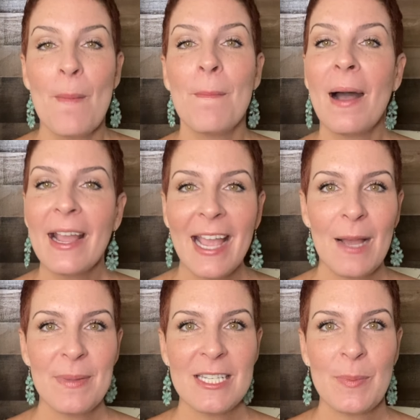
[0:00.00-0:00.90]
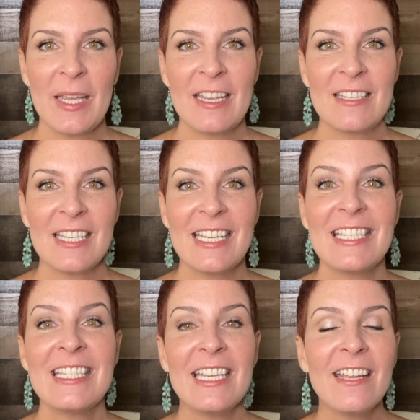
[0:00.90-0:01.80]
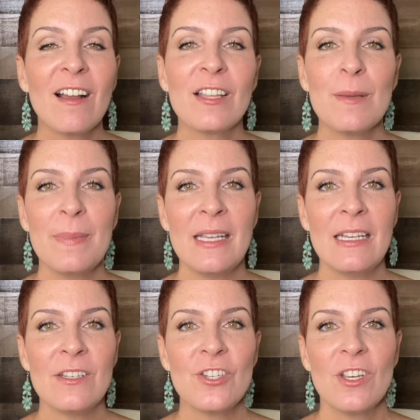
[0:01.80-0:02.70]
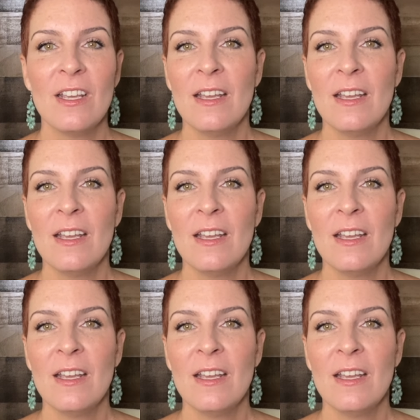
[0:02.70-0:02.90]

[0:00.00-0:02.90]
My happy space is sitting on the beach,